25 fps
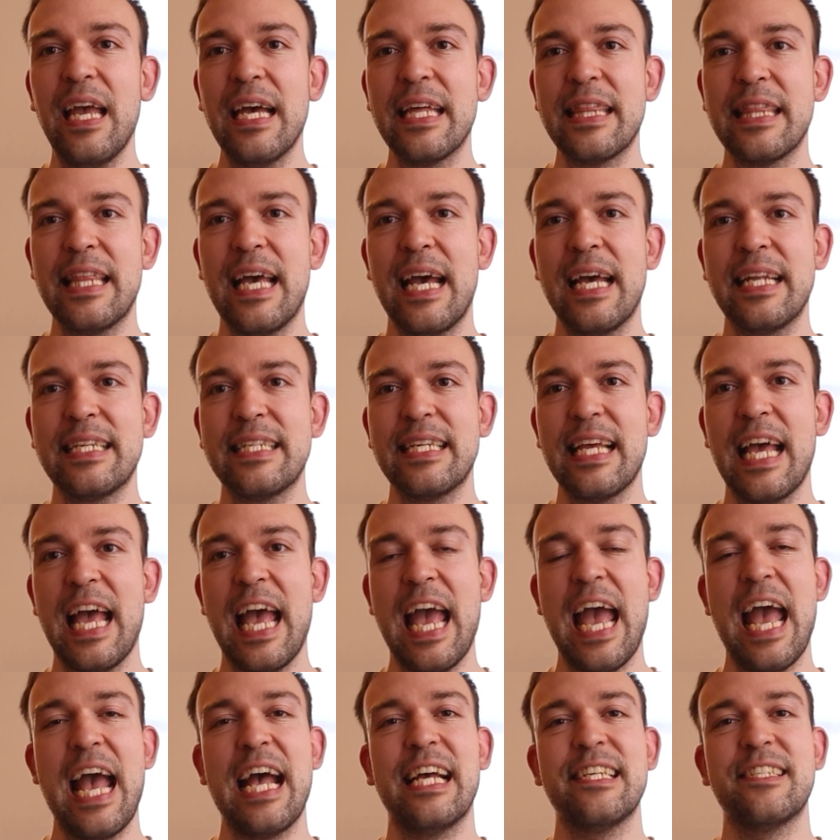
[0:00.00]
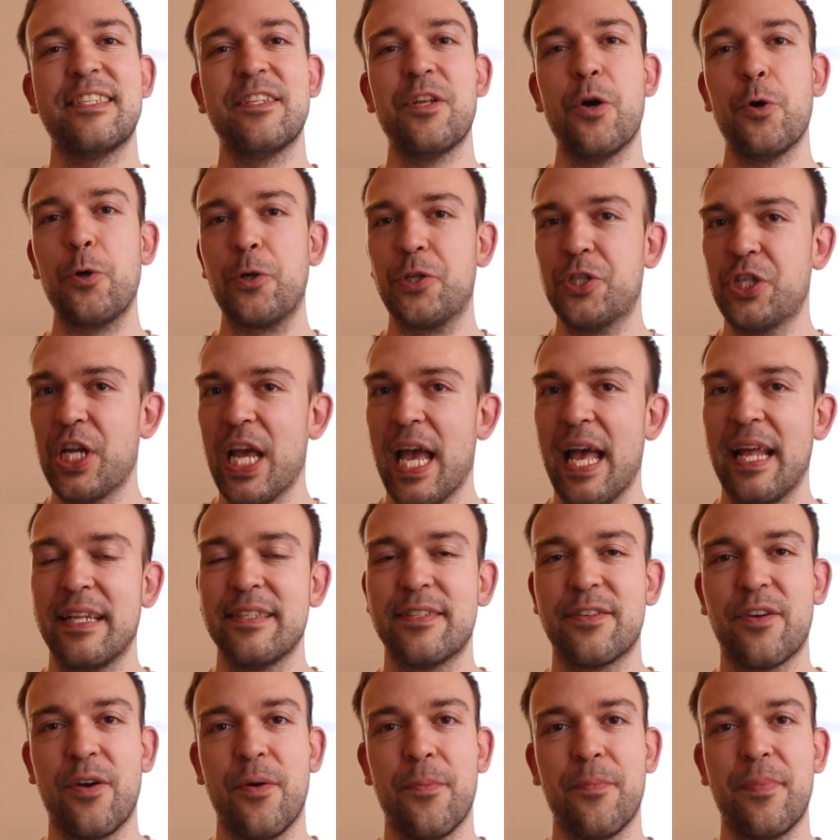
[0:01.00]
that has no
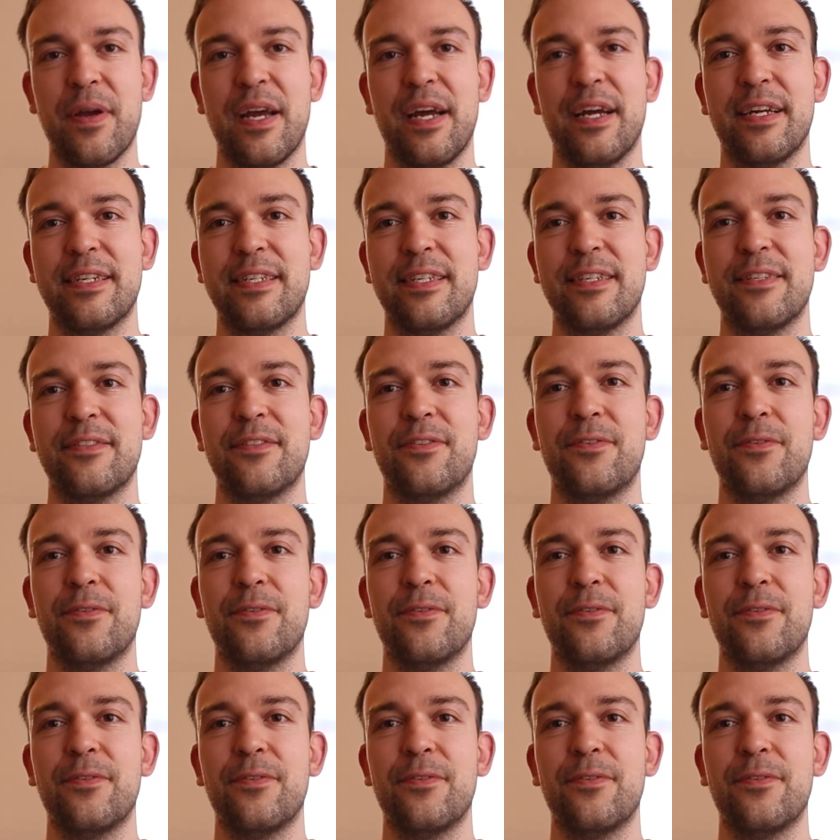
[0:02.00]
chance compared